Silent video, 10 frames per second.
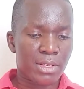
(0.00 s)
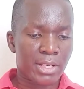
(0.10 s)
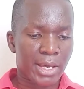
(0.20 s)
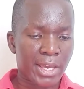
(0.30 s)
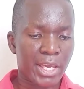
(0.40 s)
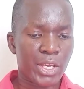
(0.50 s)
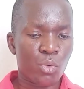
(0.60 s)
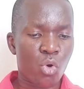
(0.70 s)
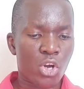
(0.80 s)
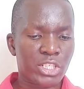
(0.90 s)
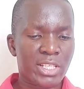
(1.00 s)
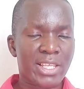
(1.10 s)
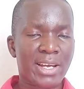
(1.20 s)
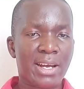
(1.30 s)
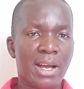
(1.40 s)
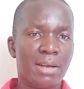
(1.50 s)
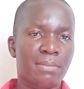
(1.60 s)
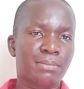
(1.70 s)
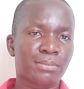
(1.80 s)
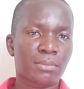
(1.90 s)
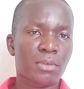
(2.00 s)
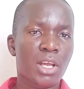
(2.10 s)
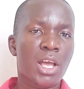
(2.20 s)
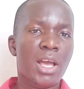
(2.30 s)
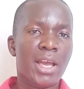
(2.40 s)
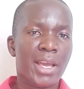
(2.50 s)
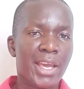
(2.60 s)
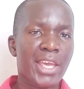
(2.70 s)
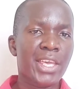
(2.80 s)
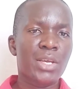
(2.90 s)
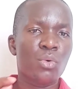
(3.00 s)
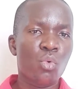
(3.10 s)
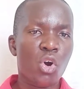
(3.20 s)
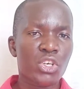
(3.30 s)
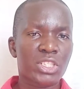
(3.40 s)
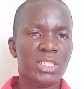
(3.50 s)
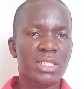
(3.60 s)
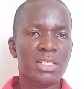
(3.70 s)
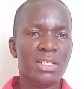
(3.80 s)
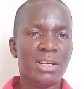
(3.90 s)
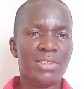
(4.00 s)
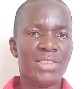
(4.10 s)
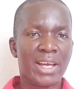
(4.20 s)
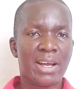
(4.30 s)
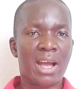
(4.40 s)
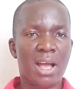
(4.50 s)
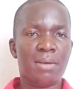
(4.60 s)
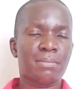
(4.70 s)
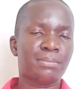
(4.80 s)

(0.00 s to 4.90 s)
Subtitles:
he washed the car. He washed the car.